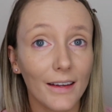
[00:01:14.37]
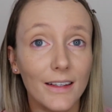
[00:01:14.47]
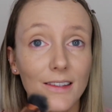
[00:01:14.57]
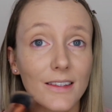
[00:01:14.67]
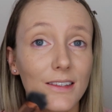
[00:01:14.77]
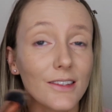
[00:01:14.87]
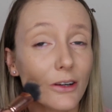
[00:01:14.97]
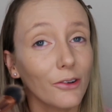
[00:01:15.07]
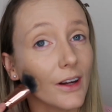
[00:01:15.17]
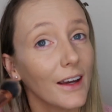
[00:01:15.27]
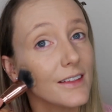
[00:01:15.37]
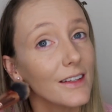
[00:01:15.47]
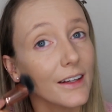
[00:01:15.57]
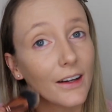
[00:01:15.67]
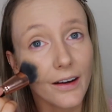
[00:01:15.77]
It's so nice
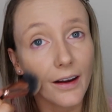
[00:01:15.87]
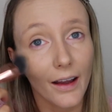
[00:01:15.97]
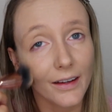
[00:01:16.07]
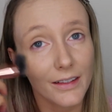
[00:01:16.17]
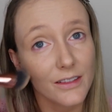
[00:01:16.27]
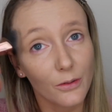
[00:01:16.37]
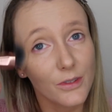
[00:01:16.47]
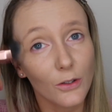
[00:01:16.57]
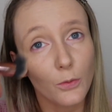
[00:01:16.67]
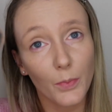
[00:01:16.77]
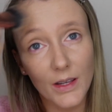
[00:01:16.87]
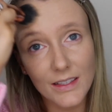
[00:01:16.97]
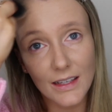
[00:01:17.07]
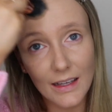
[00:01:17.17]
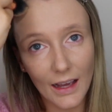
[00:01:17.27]
here and it's always so
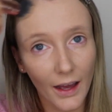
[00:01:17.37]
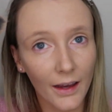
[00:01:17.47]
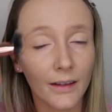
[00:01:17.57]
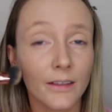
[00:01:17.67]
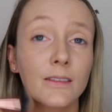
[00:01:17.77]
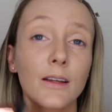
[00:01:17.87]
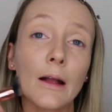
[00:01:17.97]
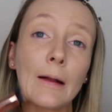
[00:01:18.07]
busy and